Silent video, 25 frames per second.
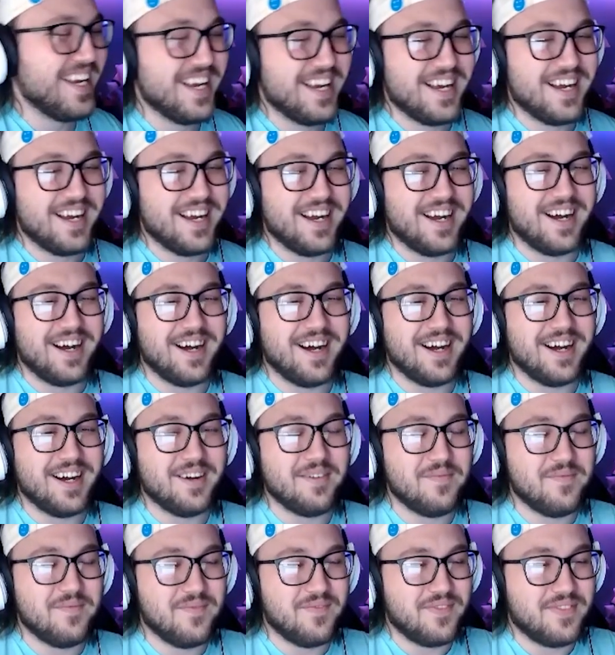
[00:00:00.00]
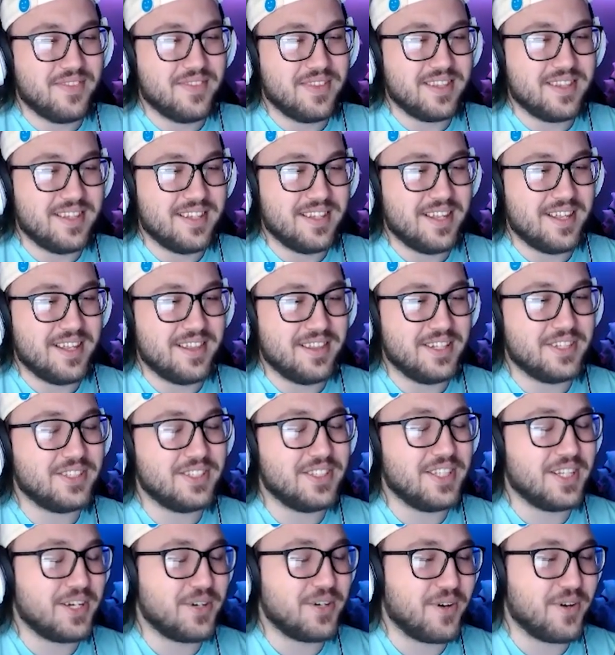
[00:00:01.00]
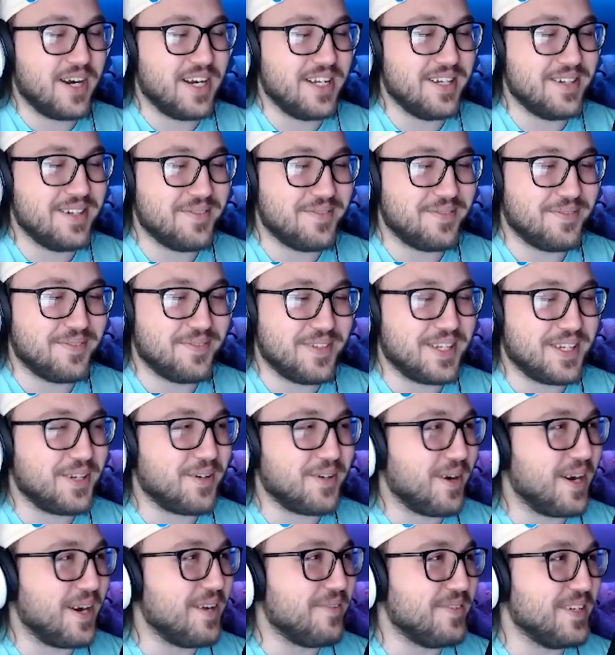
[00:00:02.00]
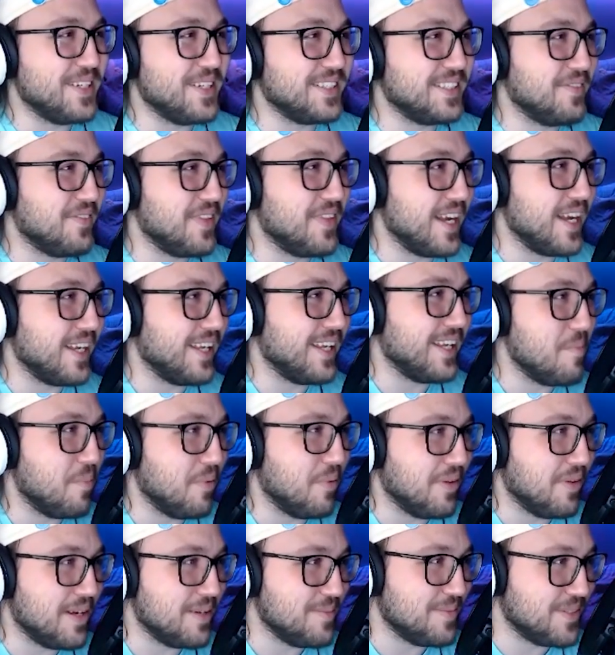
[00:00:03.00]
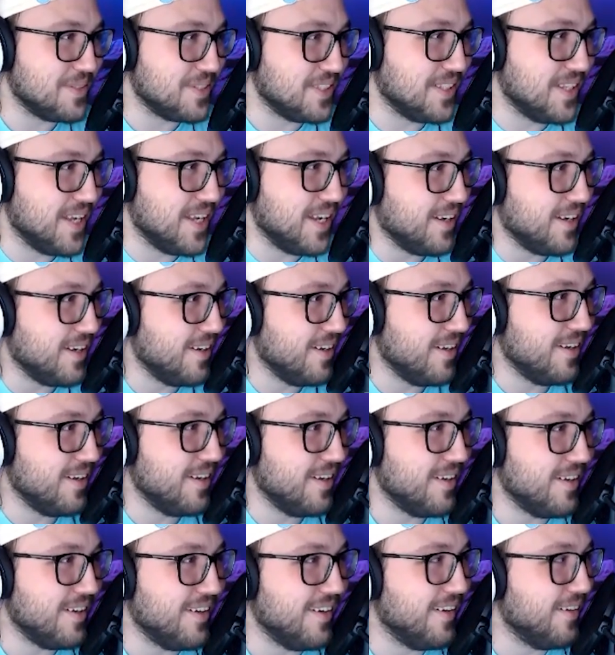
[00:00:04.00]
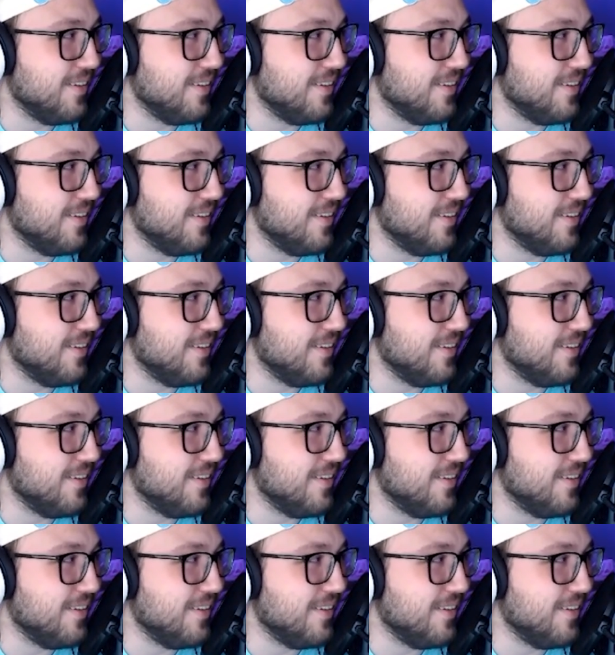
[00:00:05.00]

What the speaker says: Um, just the creativeness of that gameplay. I'm just like, oh,